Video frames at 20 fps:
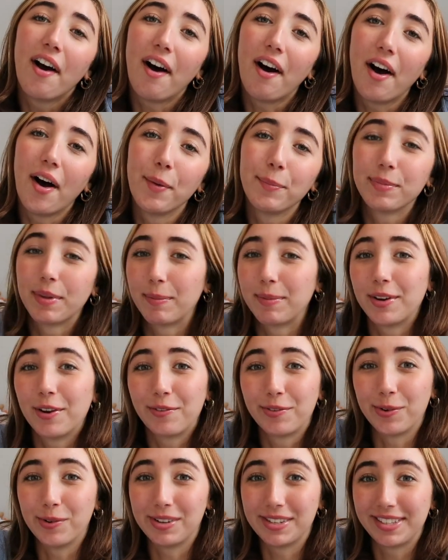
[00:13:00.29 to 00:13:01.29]
Let me know
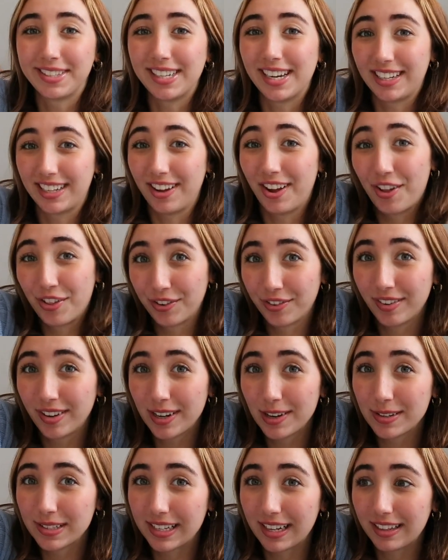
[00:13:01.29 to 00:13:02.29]
if you want to see any other
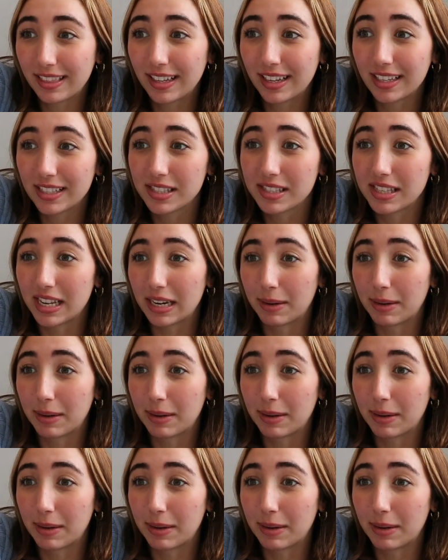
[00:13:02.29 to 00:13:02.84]
videos like this,